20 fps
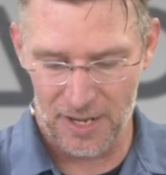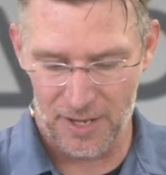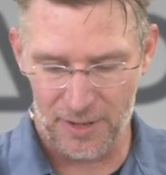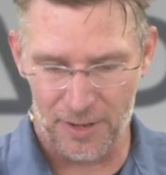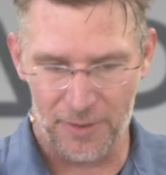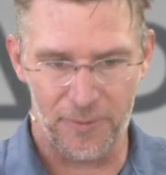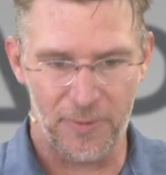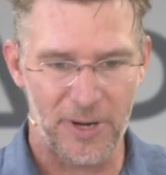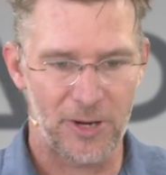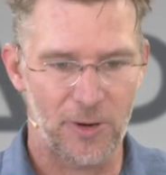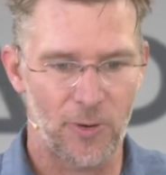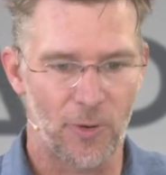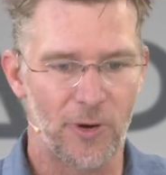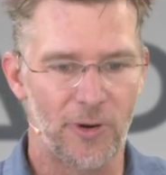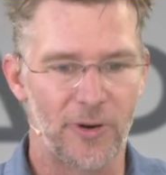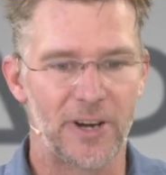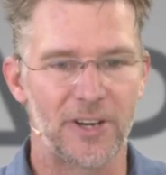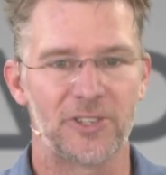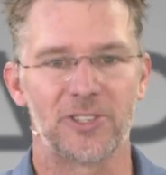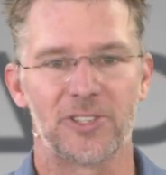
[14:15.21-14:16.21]
The
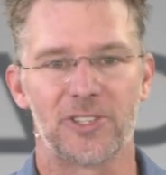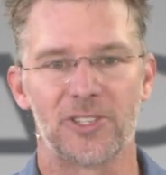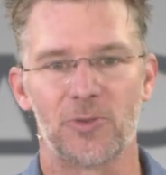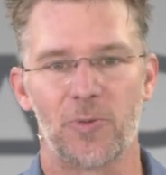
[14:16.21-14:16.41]
3/4 inch is a